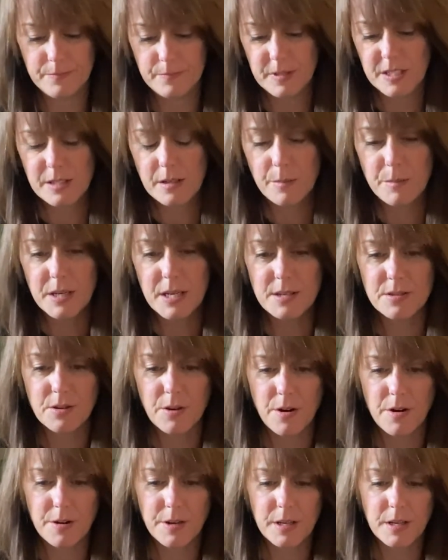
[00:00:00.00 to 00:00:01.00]
Somebody's
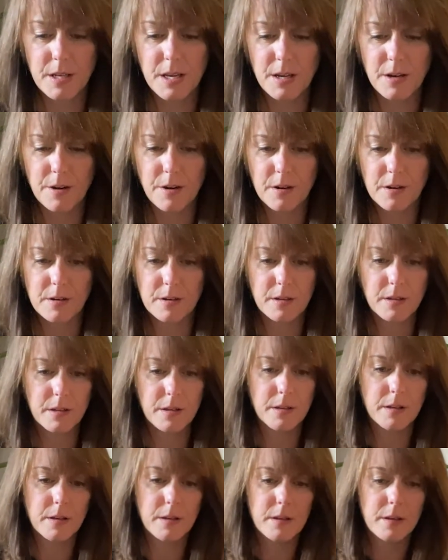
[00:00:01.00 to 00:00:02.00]
guarded here.
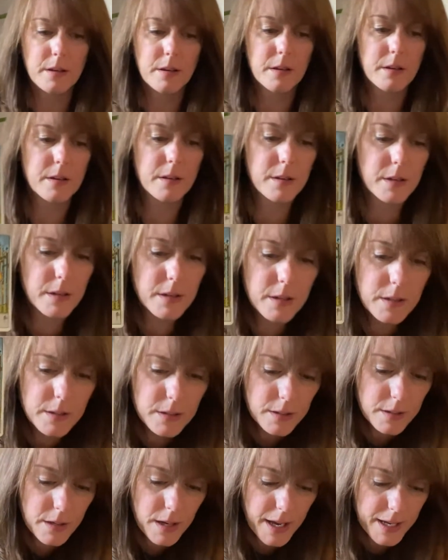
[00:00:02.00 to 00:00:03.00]

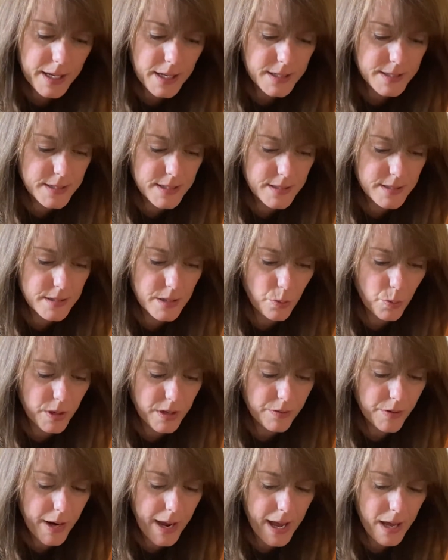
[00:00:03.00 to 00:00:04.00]
I get a sense that
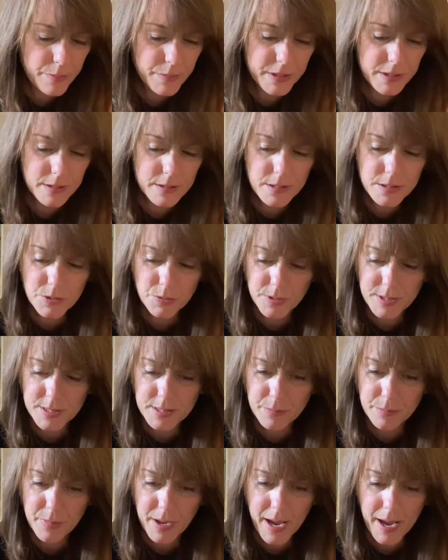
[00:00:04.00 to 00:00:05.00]
whatever happened in this
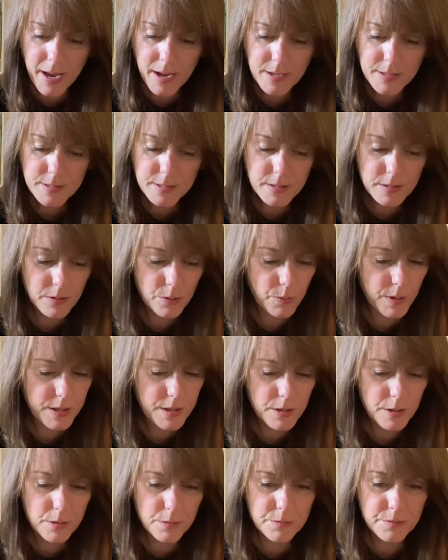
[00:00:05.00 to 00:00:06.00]
recent past and the way
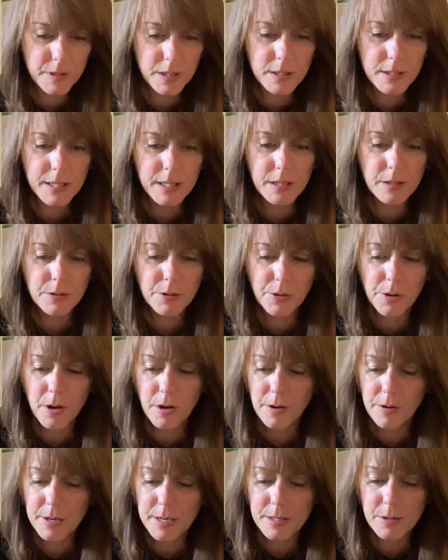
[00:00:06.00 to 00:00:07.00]
that you're feeling in your
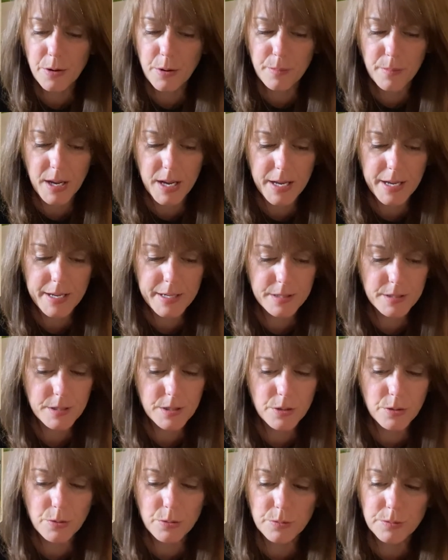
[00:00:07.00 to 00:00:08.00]
heart and your mind,
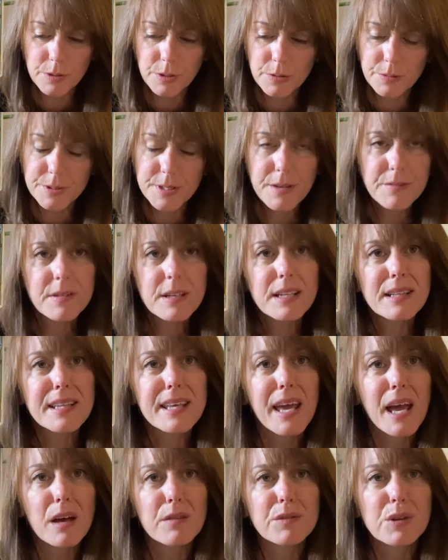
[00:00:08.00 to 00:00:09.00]
you definitely
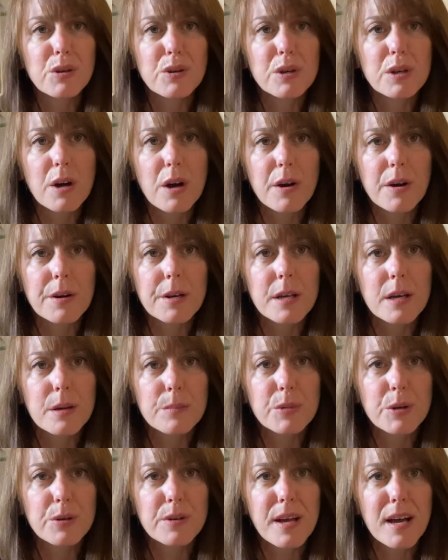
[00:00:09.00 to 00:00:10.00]
have your guard up.
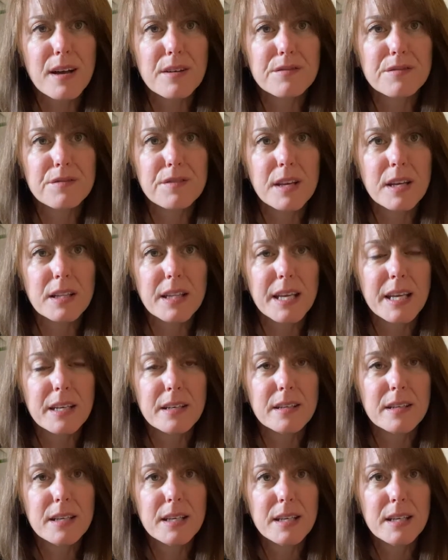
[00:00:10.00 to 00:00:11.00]
You're not feeling